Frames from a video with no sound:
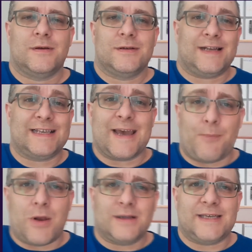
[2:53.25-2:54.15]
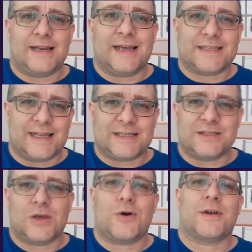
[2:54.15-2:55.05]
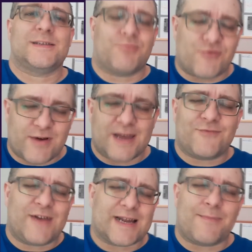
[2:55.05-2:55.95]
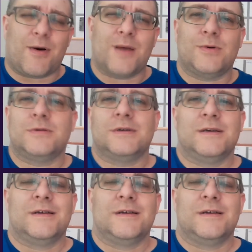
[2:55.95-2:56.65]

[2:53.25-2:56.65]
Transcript: So let's get plugged in. Let's listen to God. Let's pray, read our Bible.